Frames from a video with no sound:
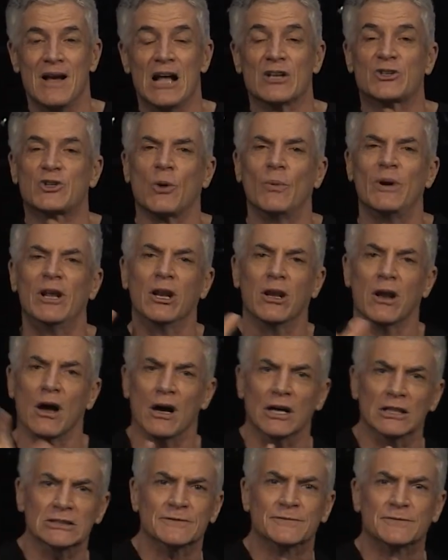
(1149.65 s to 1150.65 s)
And so we
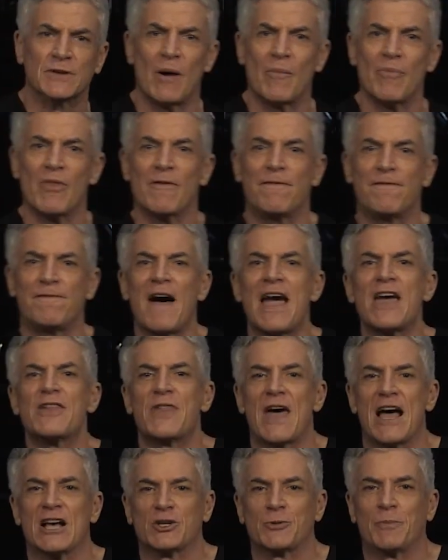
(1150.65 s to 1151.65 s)
learn from the
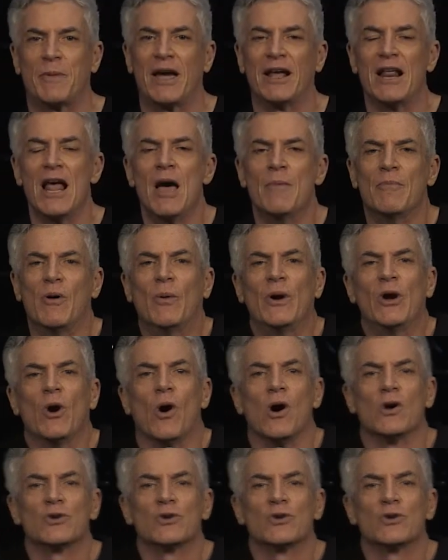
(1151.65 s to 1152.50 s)
faith aspect, but we